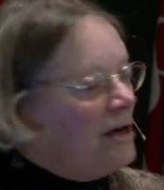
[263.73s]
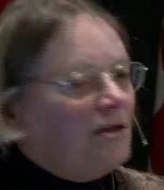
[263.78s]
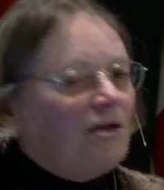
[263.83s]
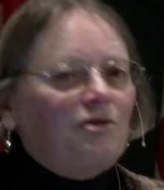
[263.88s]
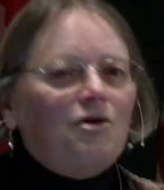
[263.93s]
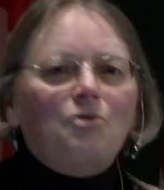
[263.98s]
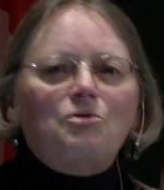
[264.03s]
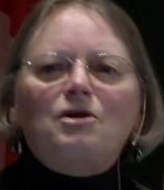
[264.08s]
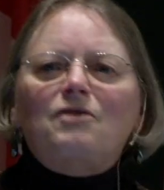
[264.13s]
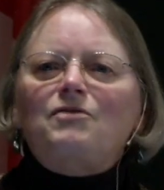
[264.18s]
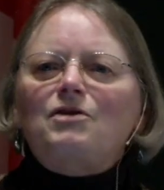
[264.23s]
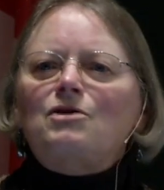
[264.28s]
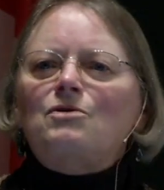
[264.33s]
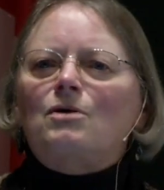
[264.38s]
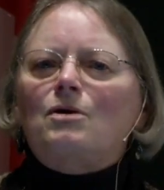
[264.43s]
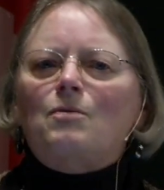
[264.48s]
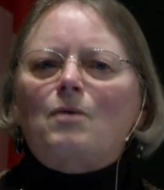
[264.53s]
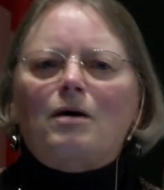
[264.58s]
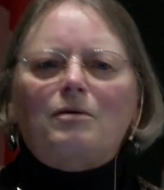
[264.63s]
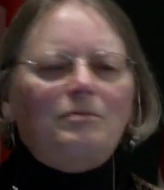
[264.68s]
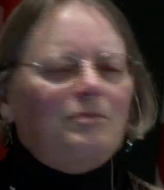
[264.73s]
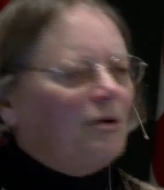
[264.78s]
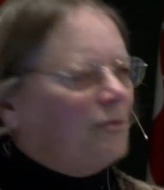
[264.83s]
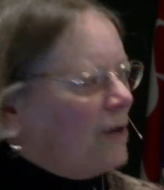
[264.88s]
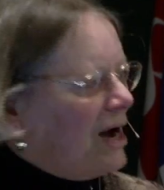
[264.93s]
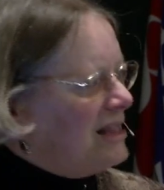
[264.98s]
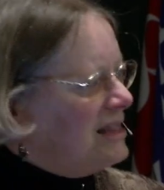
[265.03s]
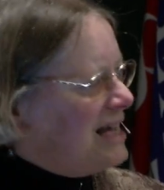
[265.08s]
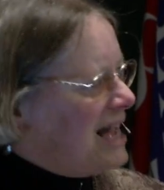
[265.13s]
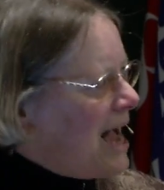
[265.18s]
those of you who
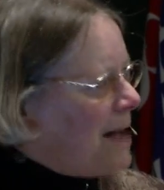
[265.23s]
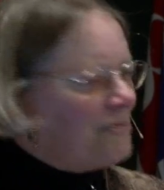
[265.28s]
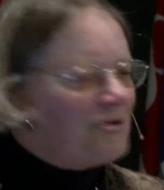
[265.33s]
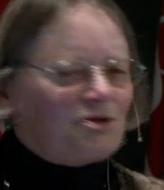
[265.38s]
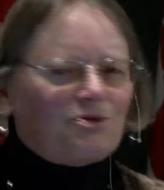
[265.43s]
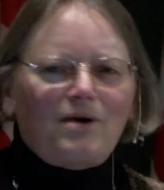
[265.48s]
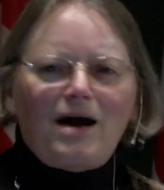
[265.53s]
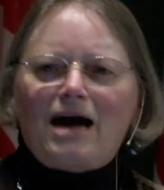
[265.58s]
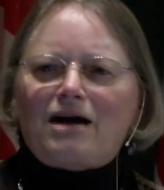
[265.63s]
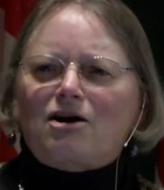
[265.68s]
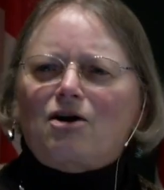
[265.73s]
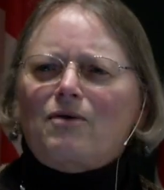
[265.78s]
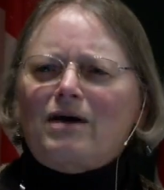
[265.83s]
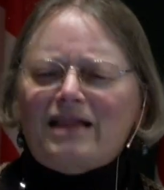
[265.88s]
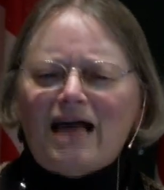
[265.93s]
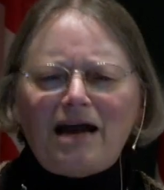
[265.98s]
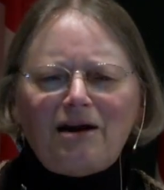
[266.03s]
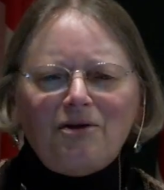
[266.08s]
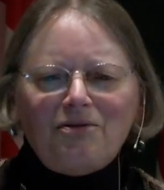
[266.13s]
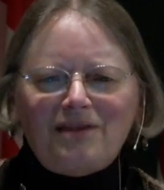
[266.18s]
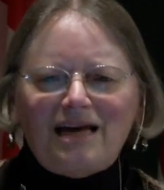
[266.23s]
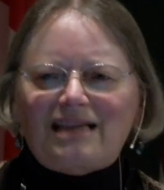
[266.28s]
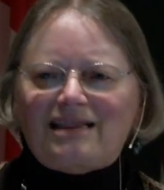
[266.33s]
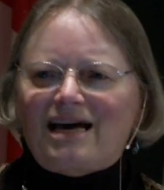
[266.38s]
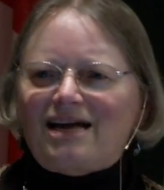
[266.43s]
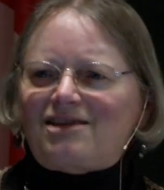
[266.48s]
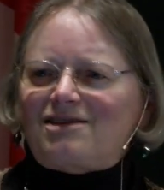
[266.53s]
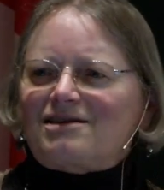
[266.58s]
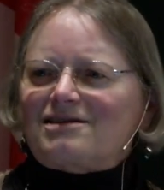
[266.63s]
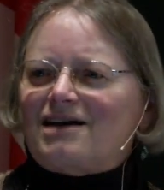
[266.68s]
read the abstract going, I don't think
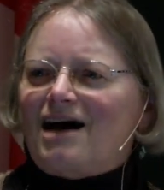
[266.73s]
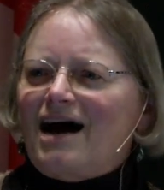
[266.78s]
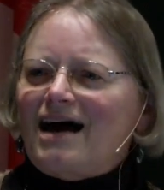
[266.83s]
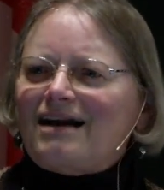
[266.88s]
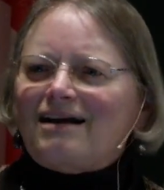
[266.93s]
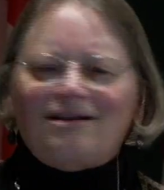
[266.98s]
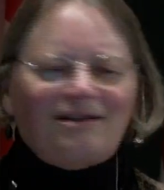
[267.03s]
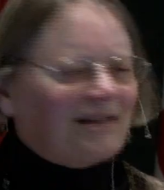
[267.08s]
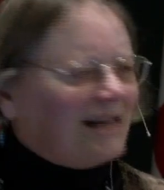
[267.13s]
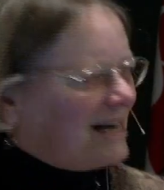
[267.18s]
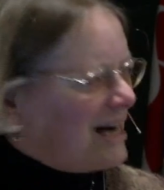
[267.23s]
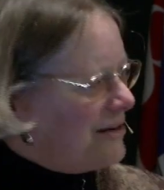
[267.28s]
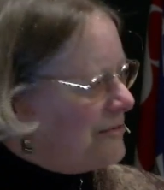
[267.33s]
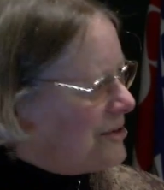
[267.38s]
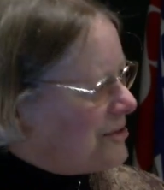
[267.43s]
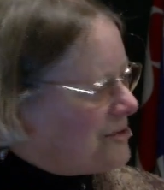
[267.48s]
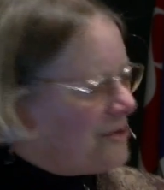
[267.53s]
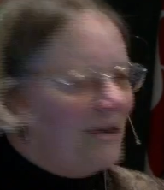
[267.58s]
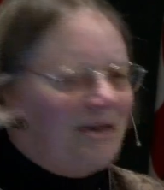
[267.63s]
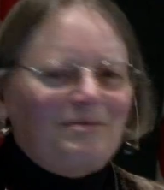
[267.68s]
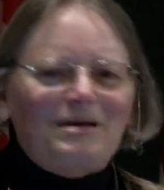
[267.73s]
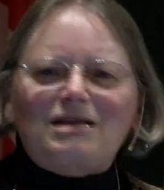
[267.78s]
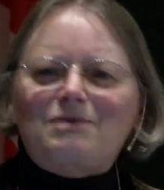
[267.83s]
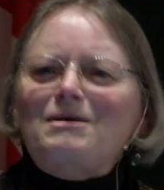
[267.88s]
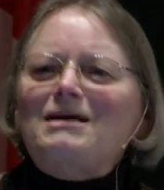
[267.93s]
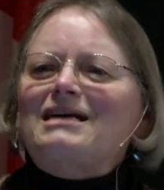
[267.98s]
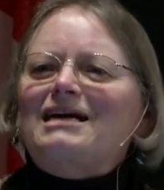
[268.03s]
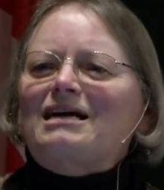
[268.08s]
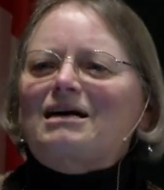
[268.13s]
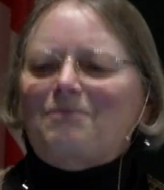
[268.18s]
that's the title that I was going to be
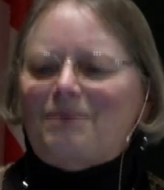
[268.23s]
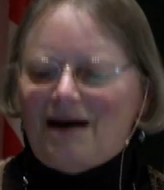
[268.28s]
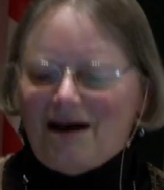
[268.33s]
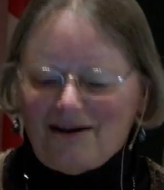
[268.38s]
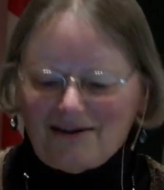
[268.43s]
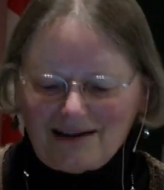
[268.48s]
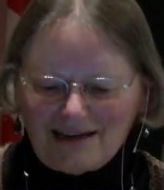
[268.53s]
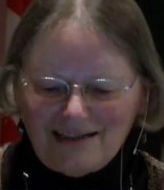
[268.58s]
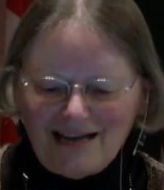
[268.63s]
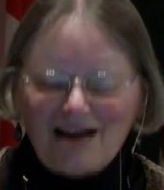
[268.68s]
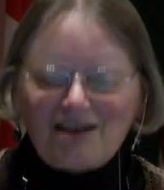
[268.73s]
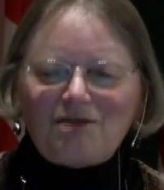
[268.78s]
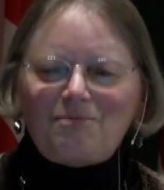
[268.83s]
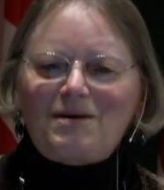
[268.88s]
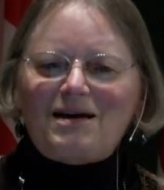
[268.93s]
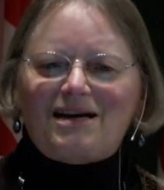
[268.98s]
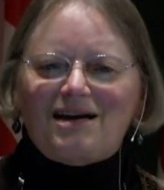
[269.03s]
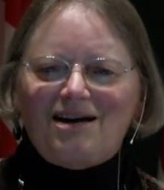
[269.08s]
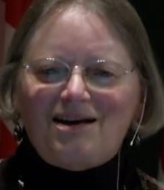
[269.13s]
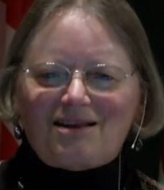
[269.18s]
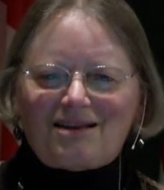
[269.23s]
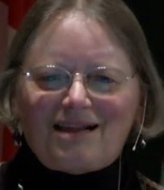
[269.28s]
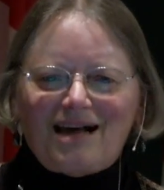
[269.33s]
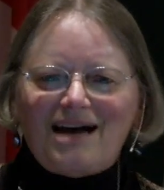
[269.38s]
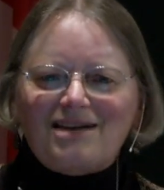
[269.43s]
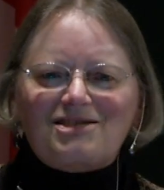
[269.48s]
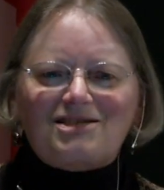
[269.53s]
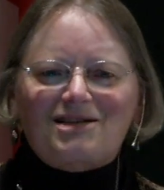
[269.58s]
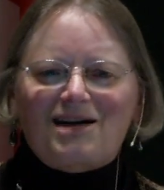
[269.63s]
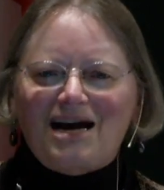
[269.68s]
speaking about. And that's because
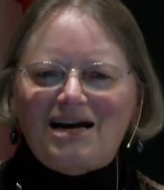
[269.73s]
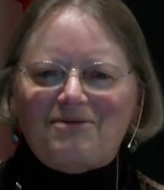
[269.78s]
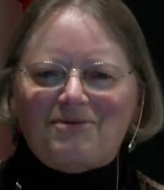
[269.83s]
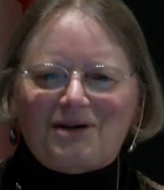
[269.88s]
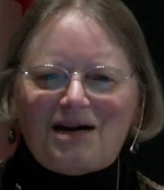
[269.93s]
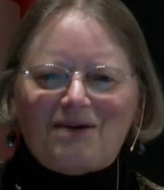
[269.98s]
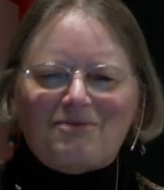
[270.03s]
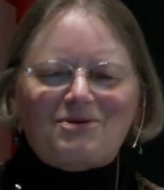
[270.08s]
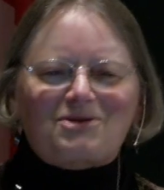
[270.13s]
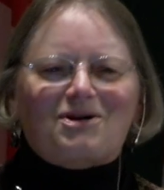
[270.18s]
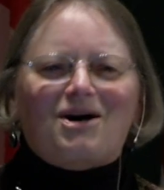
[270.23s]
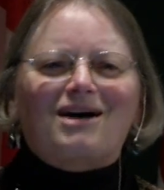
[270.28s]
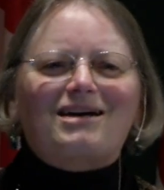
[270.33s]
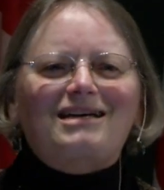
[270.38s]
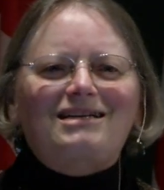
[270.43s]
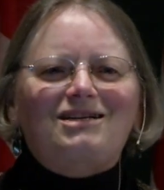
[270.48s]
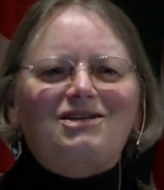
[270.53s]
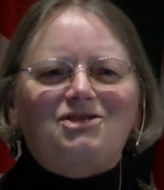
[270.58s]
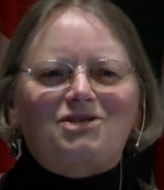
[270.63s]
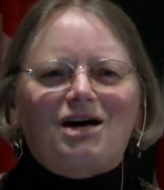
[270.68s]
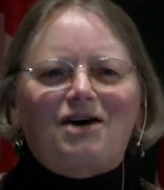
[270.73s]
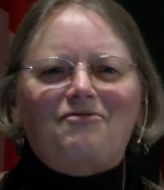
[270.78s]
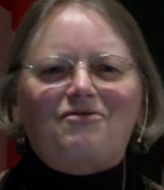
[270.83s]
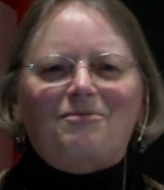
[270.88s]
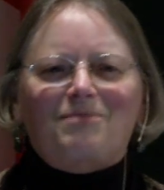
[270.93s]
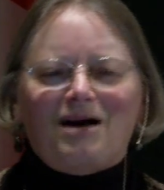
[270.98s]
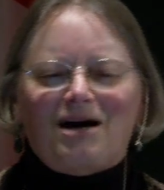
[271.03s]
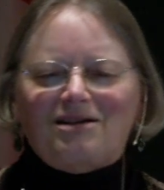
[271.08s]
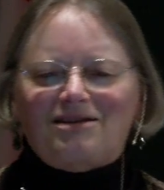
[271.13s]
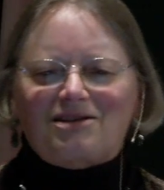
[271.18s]
last night when I was talking to Jeff
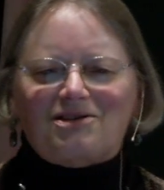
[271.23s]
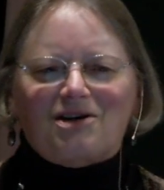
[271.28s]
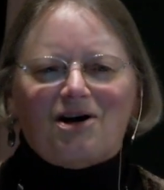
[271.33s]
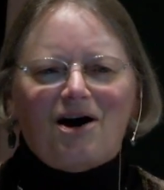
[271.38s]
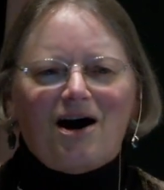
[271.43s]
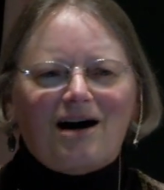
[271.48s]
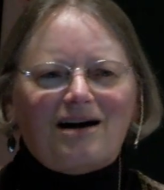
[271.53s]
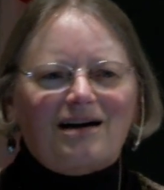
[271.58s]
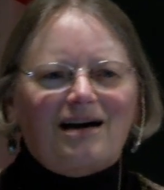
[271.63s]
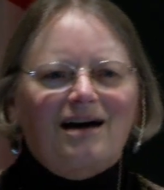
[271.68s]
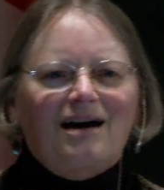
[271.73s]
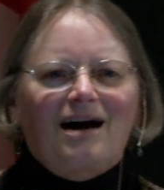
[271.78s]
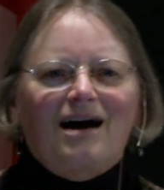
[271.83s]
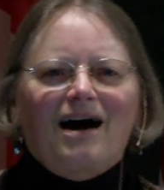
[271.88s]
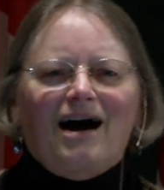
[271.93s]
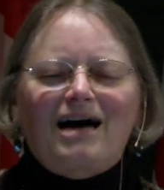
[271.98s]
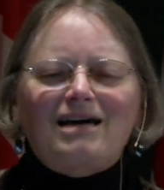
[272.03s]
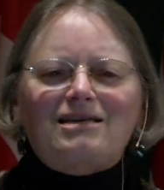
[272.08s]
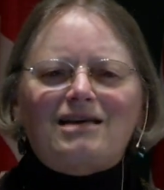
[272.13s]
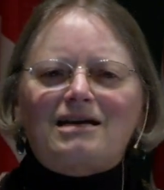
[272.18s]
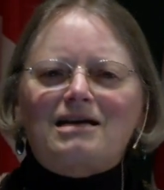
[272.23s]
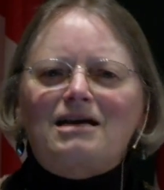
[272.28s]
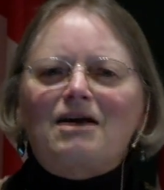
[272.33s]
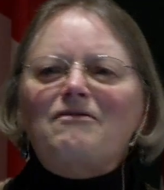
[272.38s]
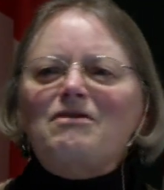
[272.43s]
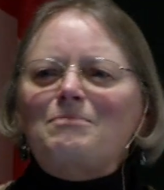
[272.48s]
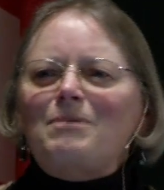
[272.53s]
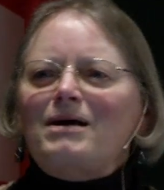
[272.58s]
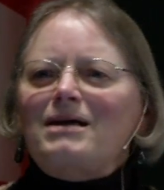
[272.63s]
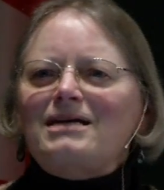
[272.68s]
about the talk, I said, and
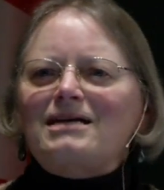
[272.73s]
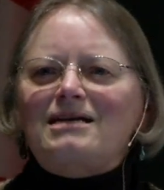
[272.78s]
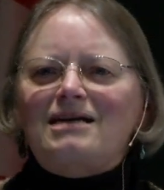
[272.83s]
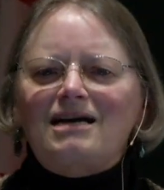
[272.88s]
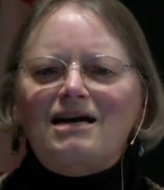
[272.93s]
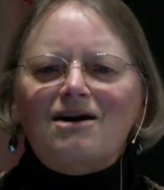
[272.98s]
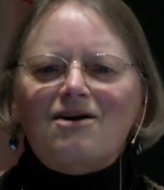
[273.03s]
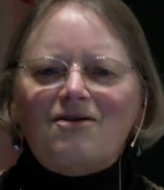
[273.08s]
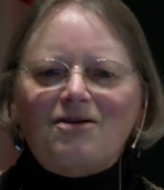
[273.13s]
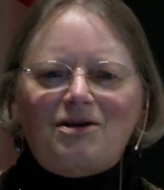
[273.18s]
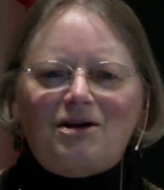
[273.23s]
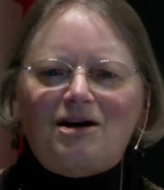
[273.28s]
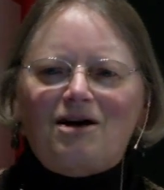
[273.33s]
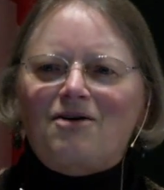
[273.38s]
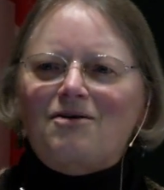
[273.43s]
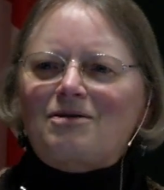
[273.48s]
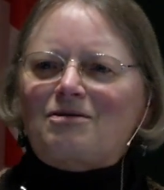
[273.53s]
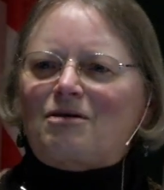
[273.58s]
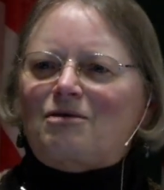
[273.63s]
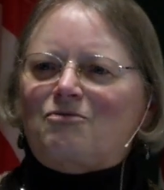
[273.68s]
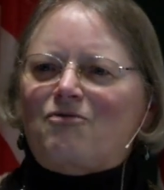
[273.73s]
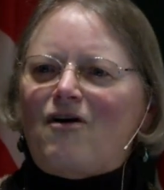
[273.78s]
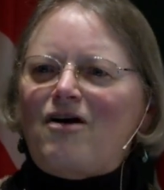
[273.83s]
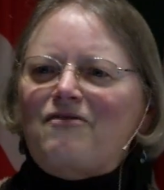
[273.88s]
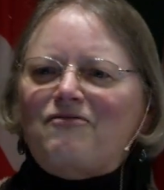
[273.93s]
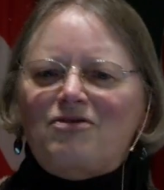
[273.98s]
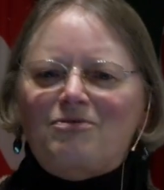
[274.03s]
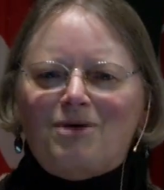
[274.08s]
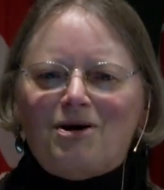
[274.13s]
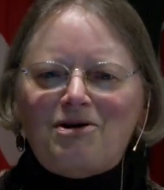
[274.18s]
everybody in here, is very
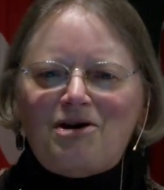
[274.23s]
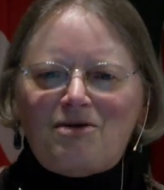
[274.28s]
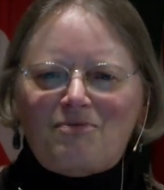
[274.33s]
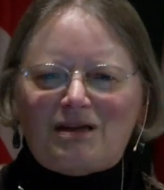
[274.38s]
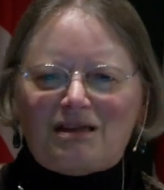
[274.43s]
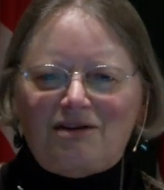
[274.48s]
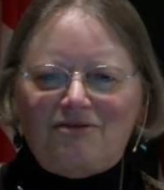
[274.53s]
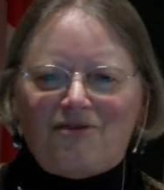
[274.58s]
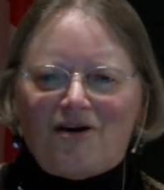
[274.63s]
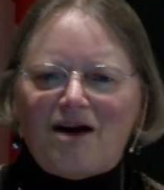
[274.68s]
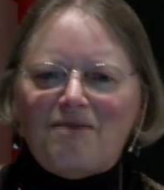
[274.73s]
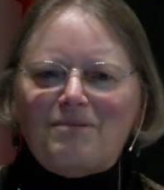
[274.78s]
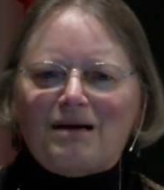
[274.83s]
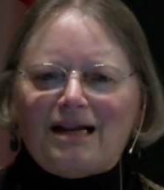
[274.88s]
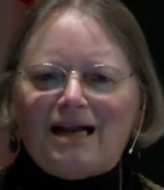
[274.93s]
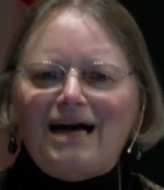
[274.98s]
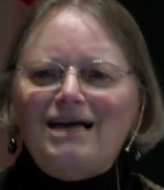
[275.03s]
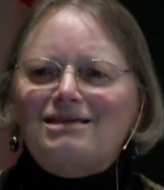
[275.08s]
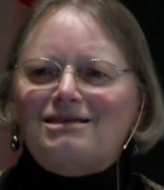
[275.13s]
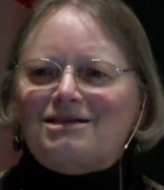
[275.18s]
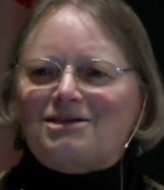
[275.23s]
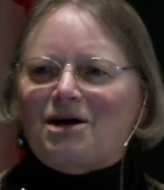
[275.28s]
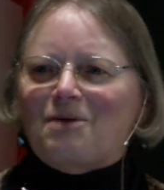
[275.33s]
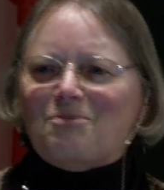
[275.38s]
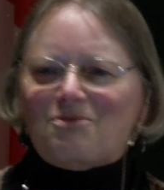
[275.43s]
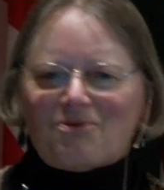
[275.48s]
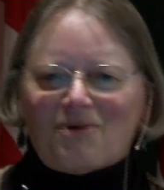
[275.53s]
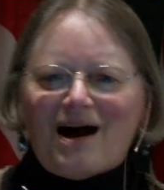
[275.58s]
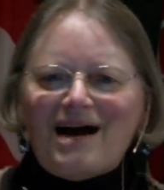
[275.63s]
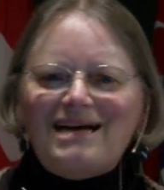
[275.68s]
familiar with environmental
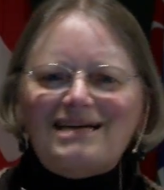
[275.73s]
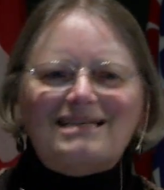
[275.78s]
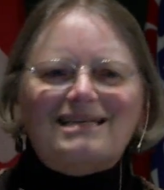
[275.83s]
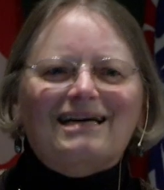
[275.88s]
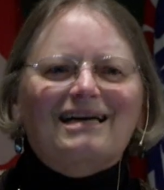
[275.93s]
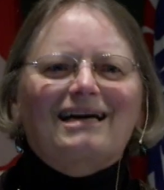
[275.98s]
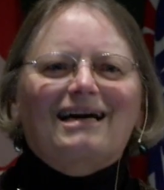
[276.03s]
isotopes, right?